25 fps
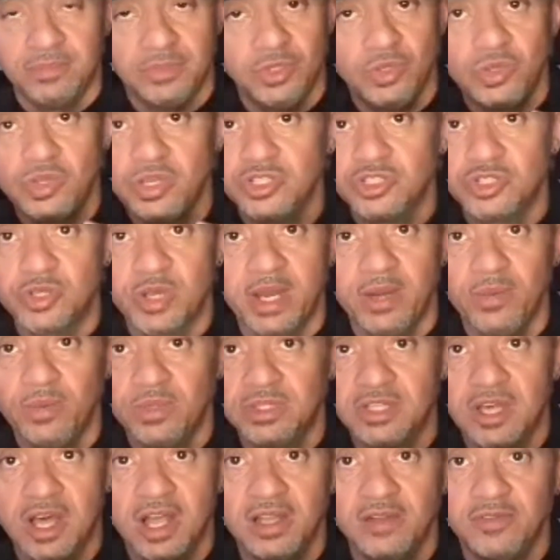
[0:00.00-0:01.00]
you can train
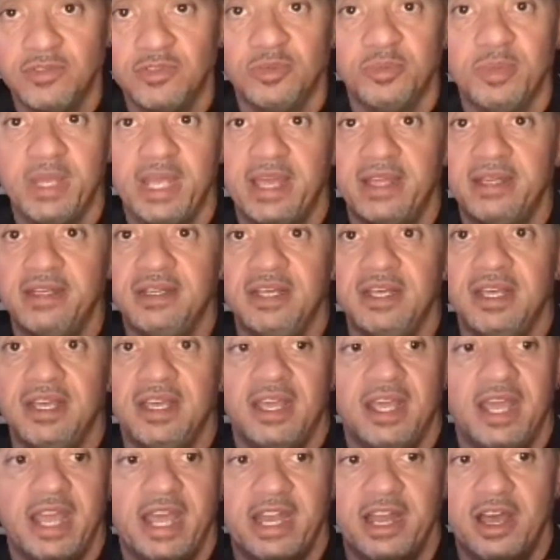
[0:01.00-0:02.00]
with all of them, man.
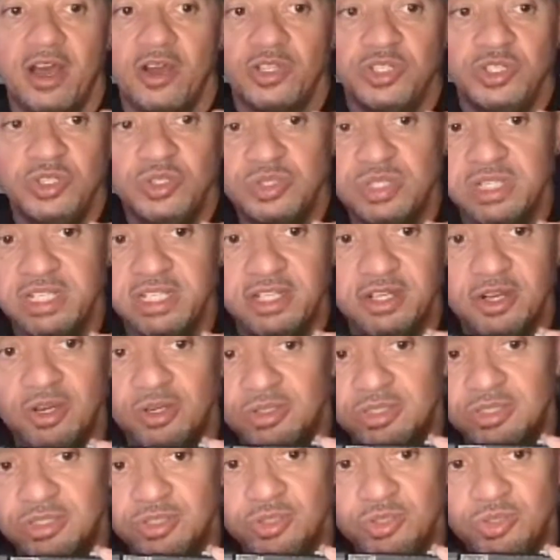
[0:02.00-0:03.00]
And I'll usually
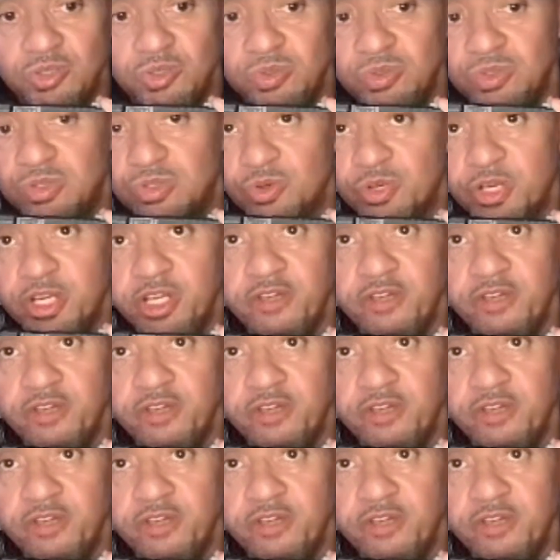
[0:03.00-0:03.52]
go through